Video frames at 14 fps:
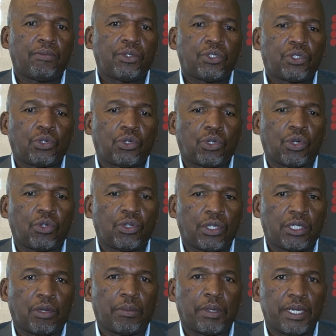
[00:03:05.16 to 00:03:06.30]
to grow the
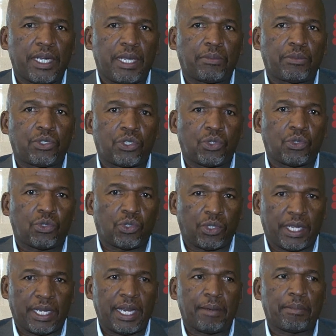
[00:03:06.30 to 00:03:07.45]
domain names to the
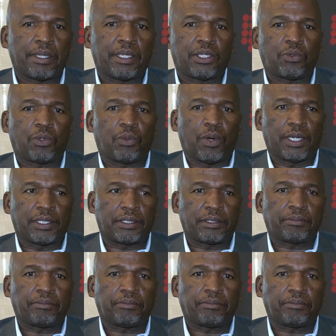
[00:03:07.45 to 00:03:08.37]
number that we want.